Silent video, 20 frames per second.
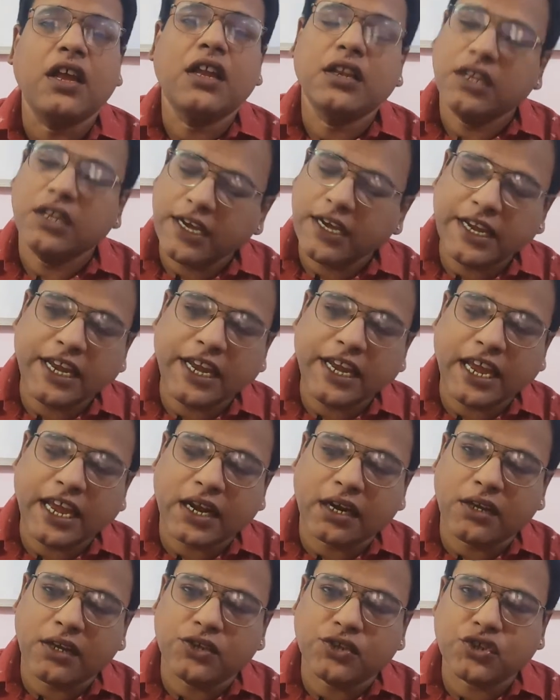learning
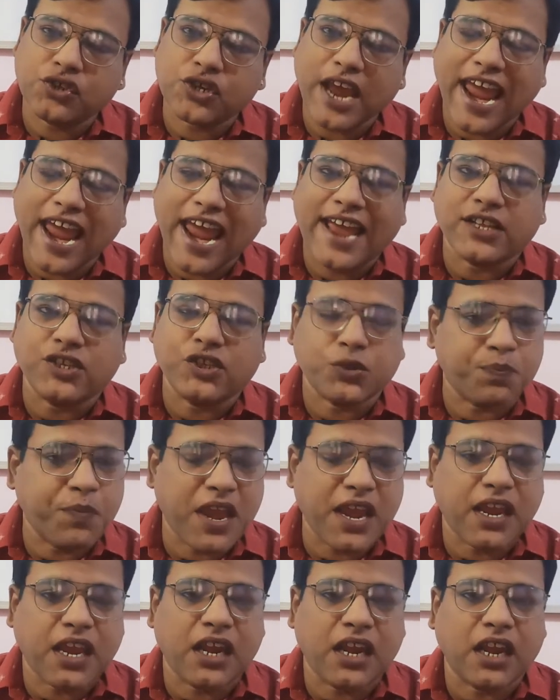English and
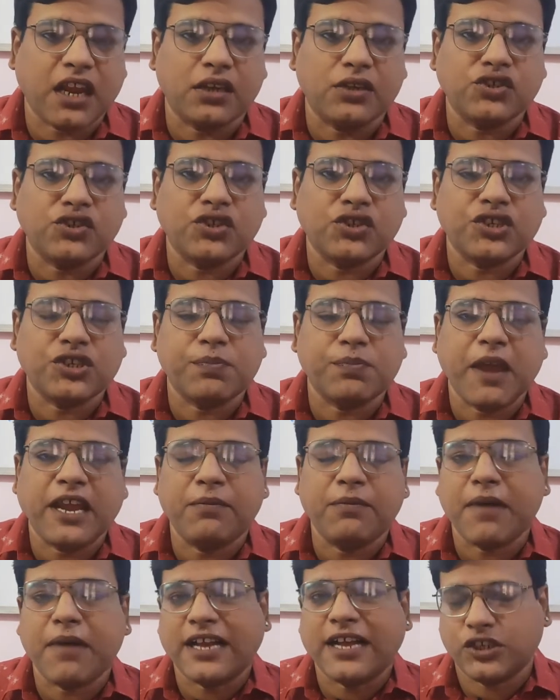speaking English is
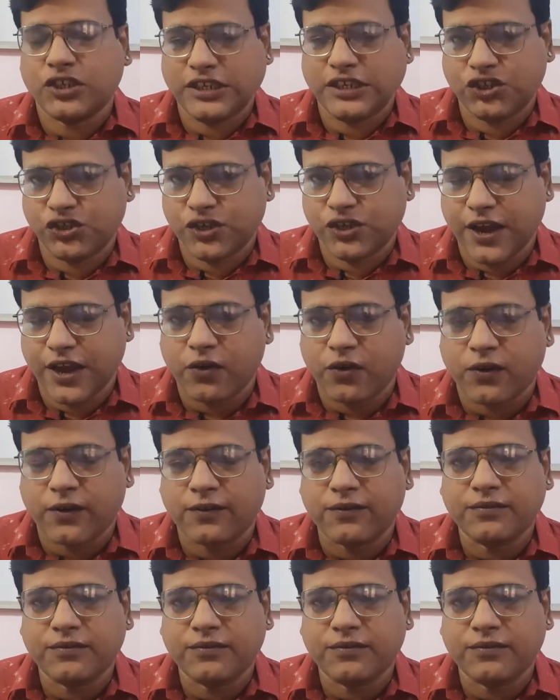made much easier.